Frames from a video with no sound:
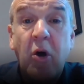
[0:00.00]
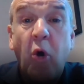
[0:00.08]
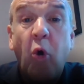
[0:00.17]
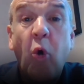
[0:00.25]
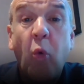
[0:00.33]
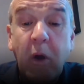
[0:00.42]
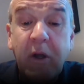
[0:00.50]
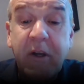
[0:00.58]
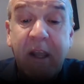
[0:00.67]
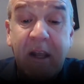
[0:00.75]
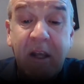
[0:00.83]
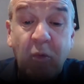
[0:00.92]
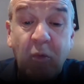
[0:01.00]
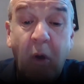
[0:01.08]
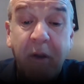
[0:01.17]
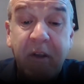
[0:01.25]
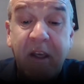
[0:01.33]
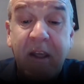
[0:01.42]
all working as
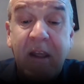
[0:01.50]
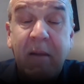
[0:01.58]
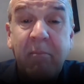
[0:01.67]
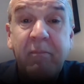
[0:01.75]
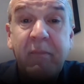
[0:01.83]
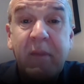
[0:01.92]
one team,